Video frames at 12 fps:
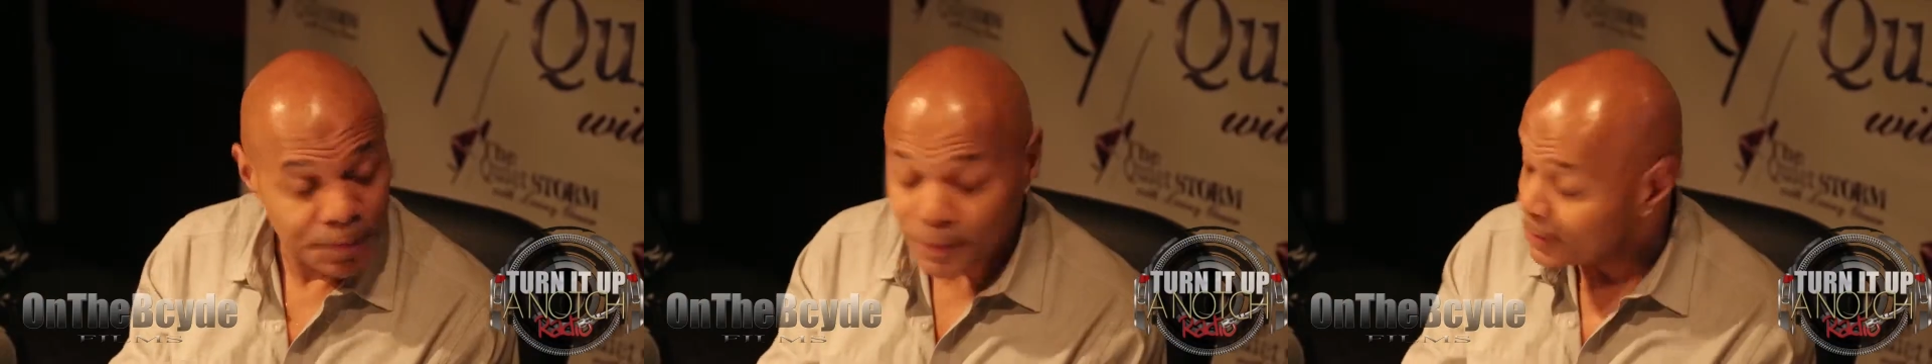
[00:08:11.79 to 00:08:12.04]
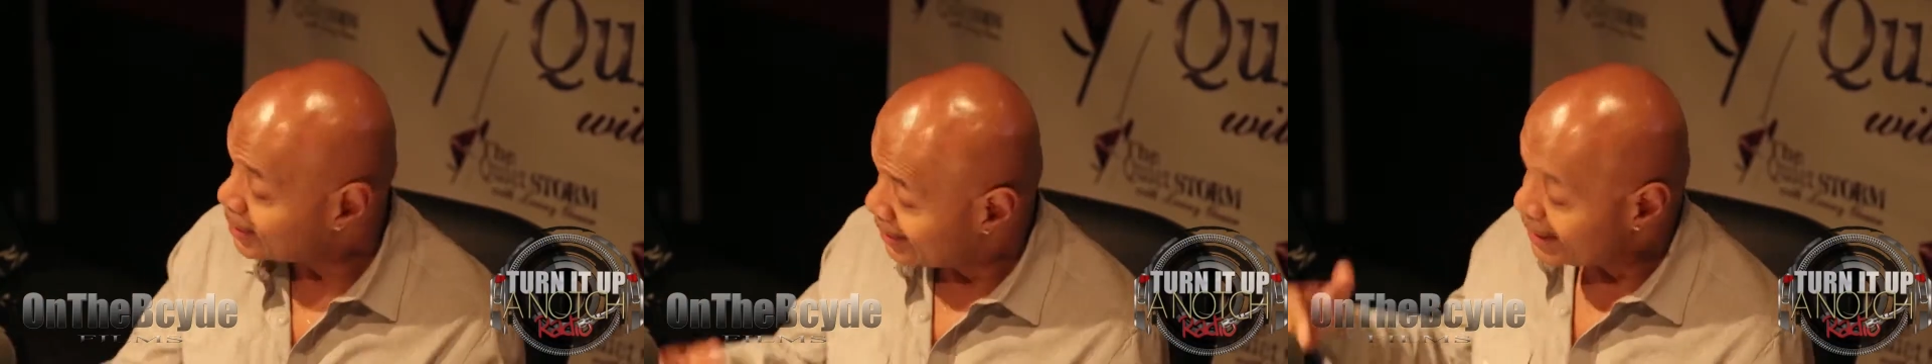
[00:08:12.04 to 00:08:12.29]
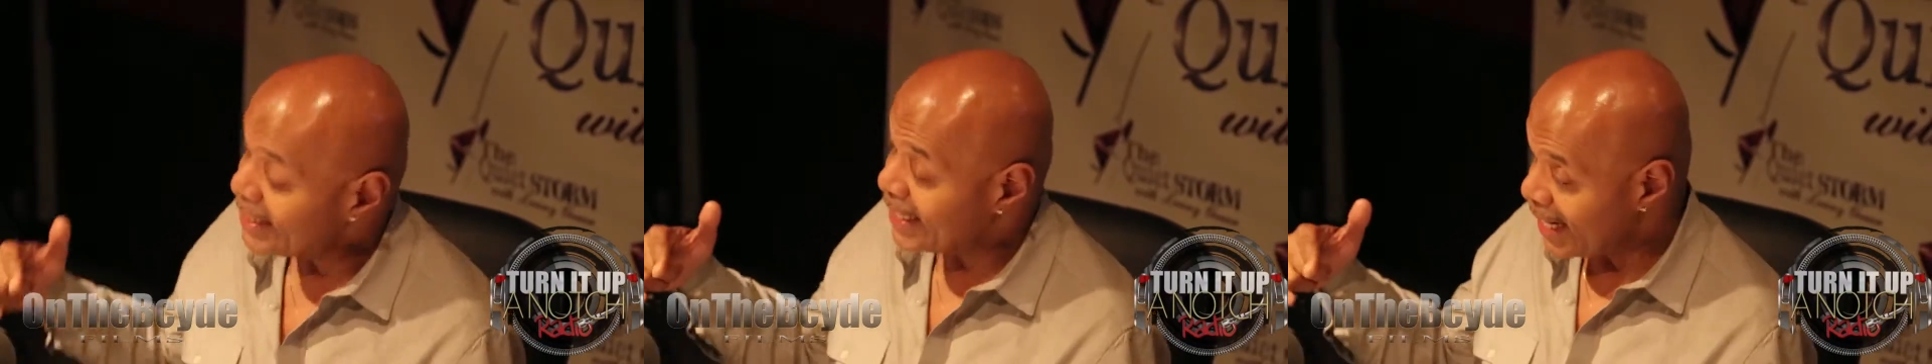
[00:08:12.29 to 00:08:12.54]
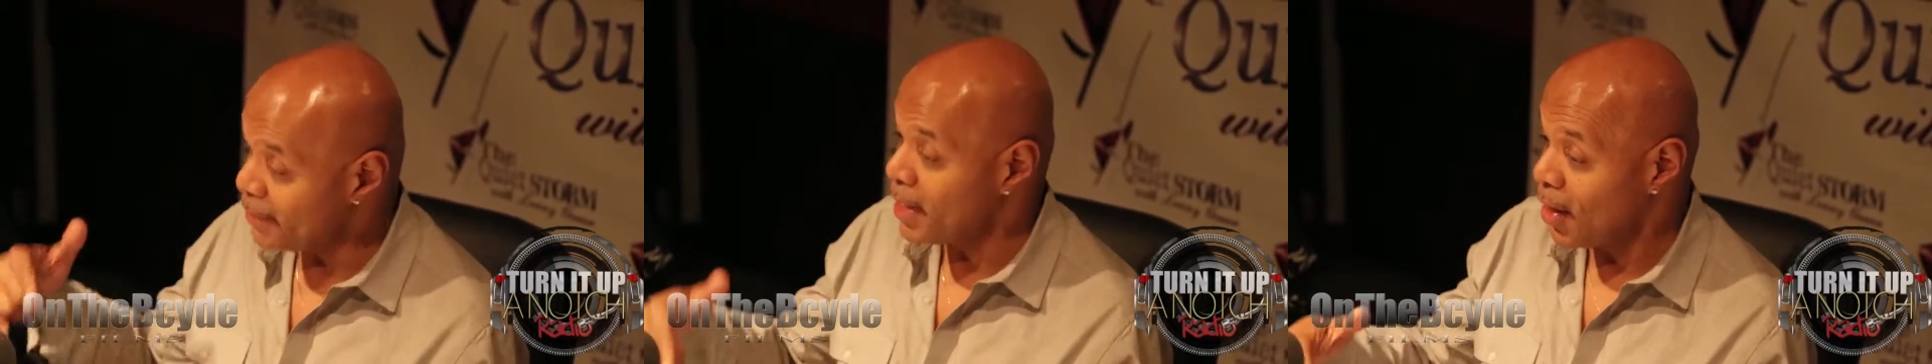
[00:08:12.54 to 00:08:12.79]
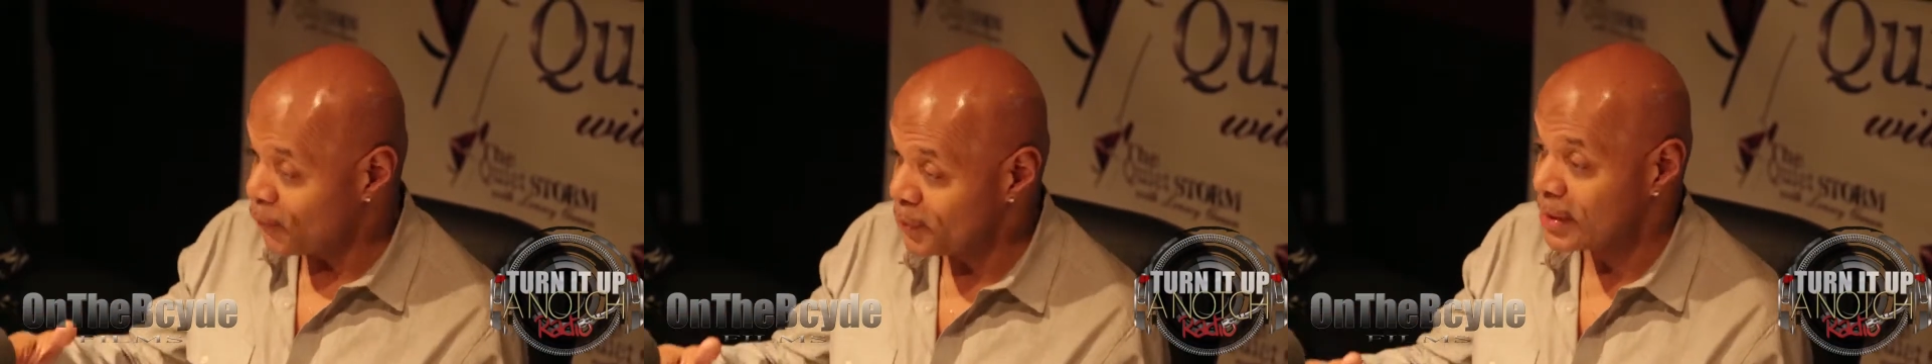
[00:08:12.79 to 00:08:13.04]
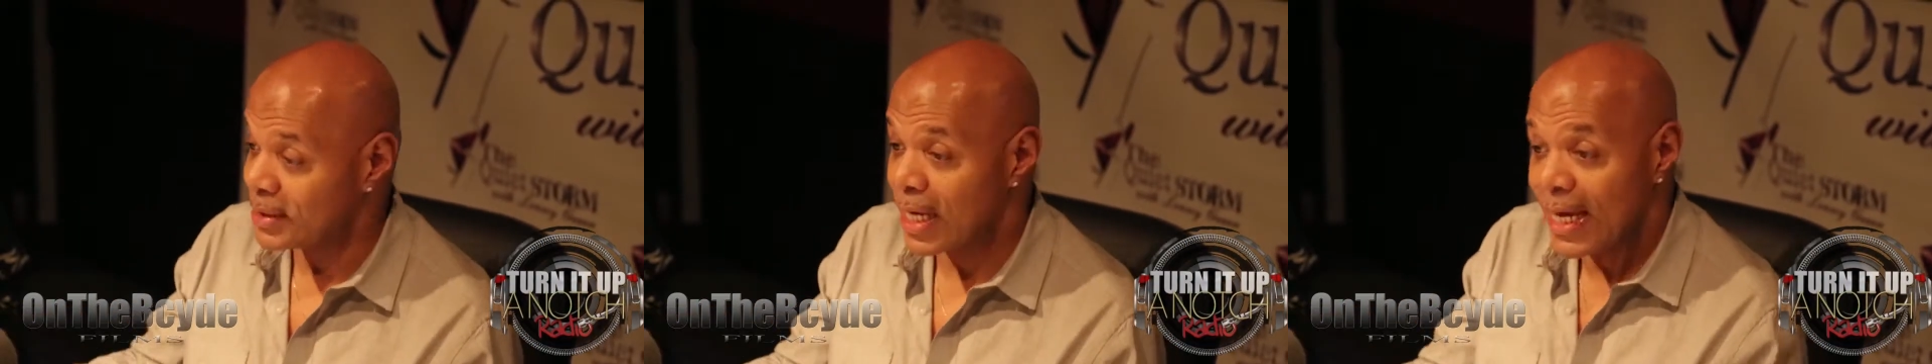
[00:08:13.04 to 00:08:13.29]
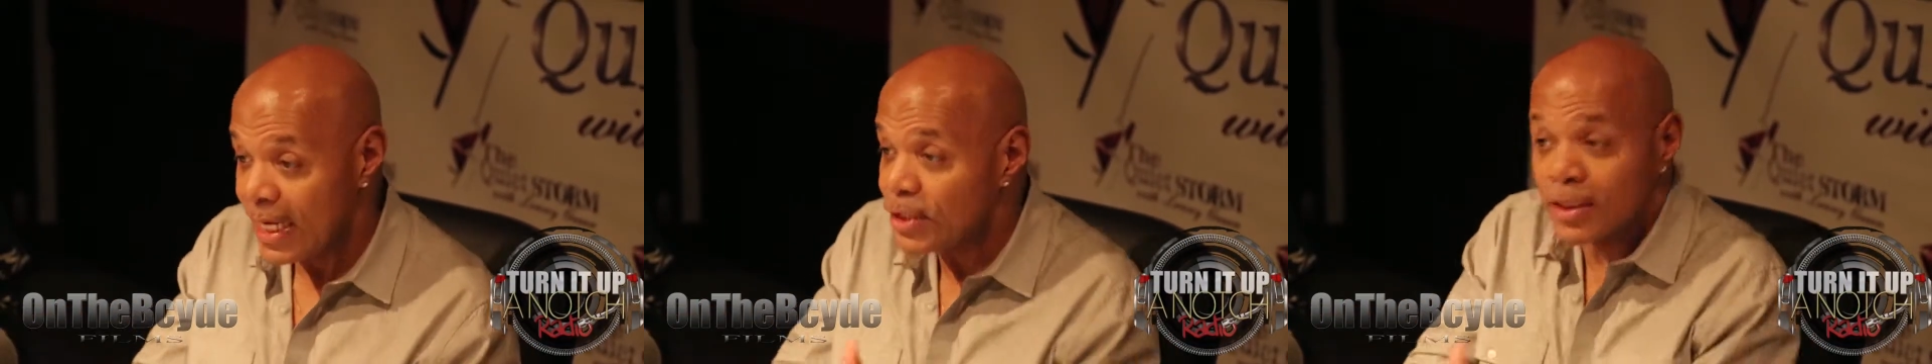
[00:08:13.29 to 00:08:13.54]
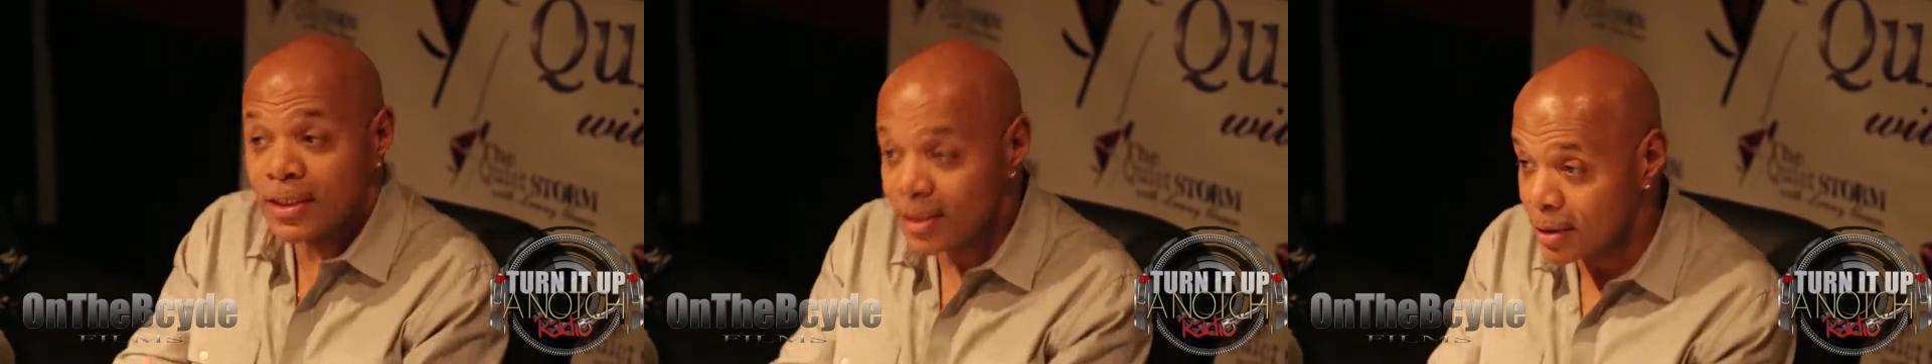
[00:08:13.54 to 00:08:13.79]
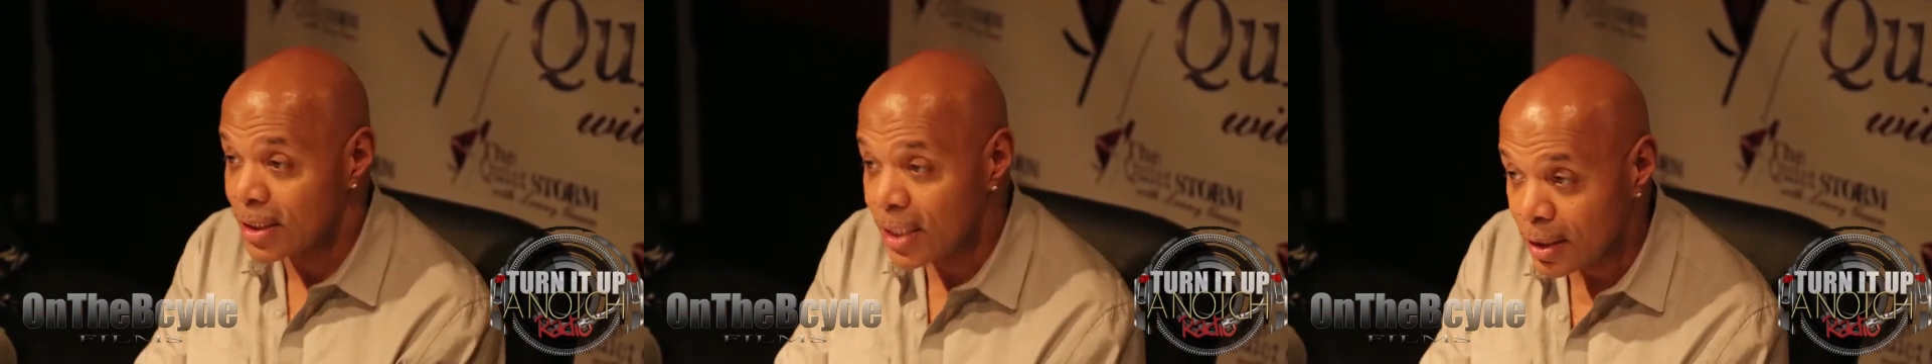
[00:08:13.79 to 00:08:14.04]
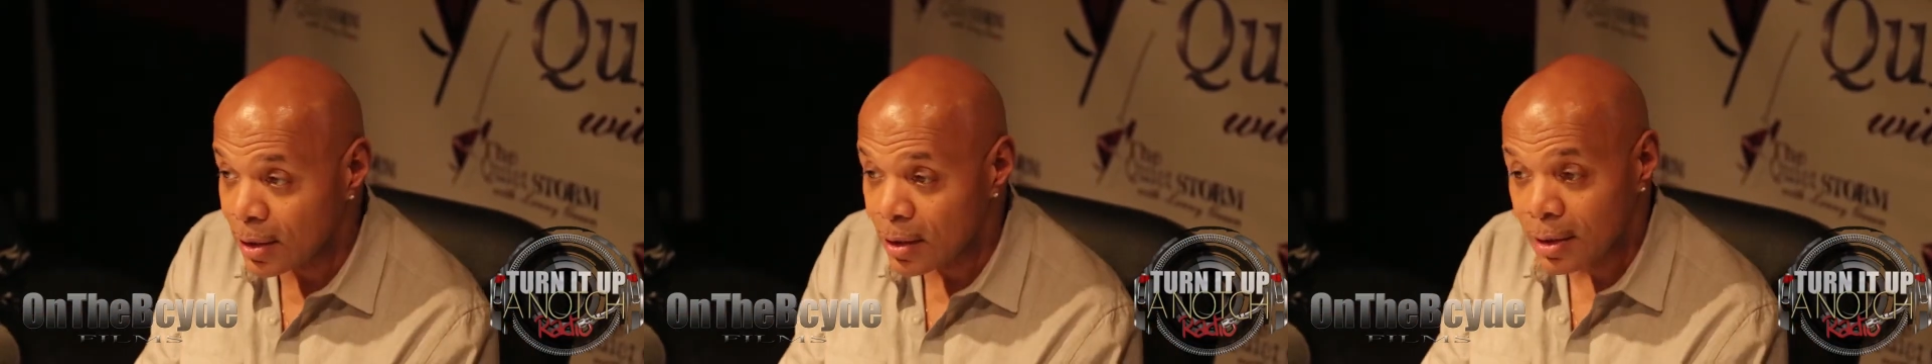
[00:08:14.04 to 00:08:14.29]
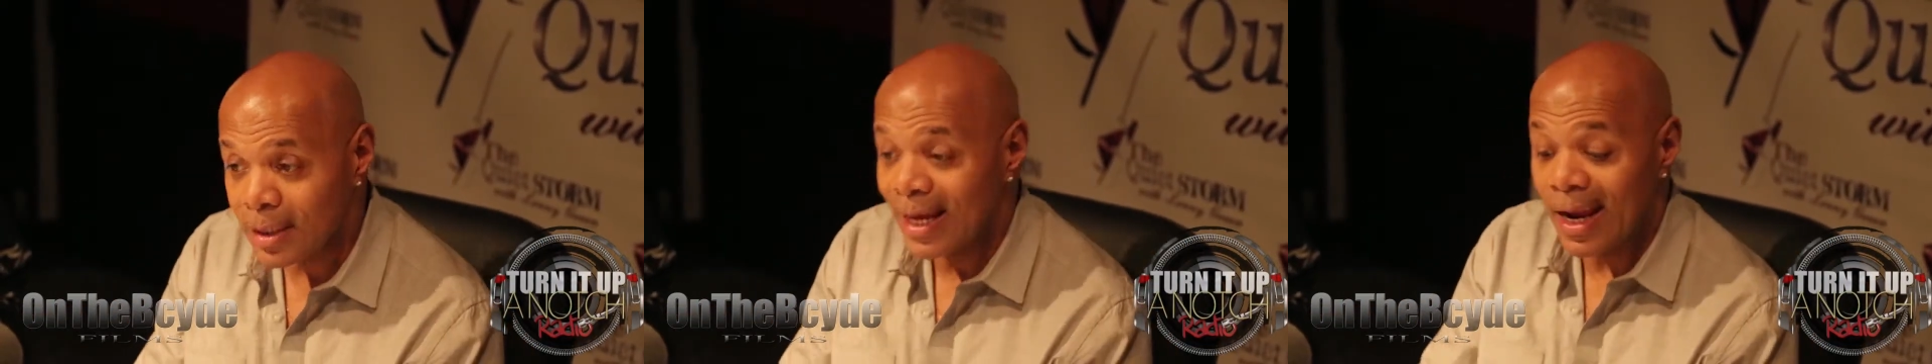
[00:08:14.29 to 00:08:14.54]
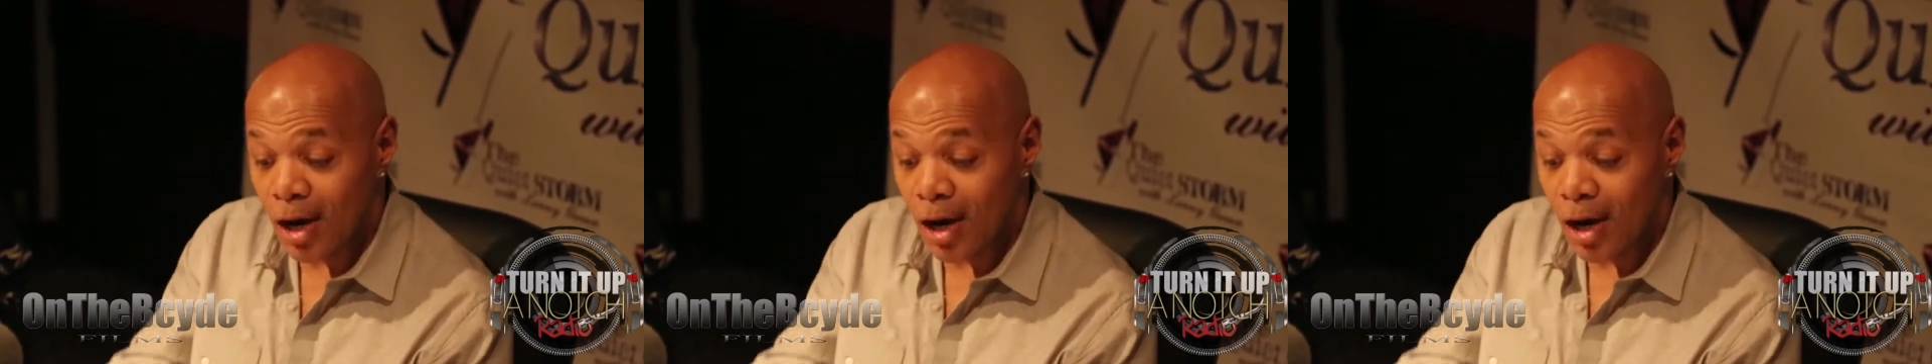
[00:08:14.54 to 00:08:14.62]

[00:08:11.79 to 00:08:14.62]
Diddy came out from the side. He just stood and looked.